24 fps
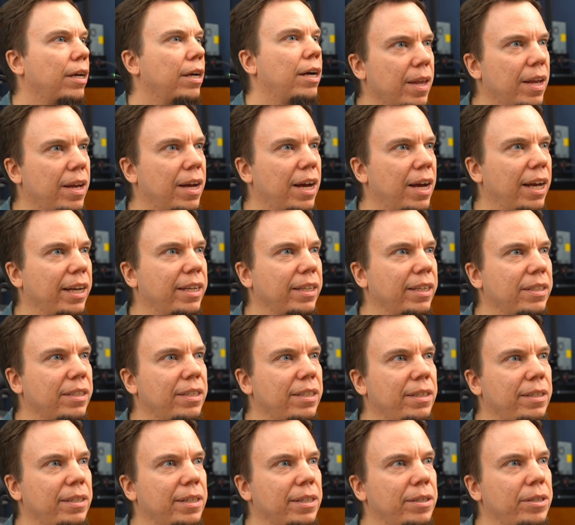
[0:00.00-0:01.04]
I can
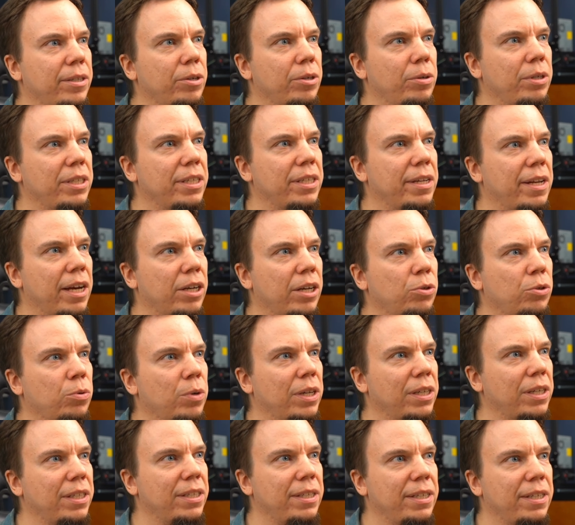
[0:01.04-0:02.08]
see that there is an
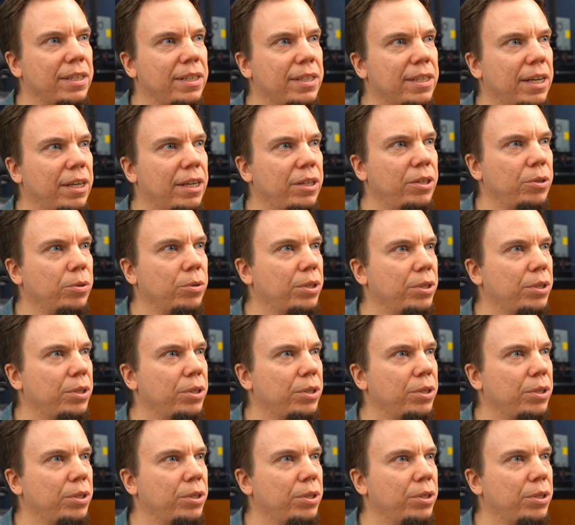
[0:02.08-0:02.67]
actual CSIU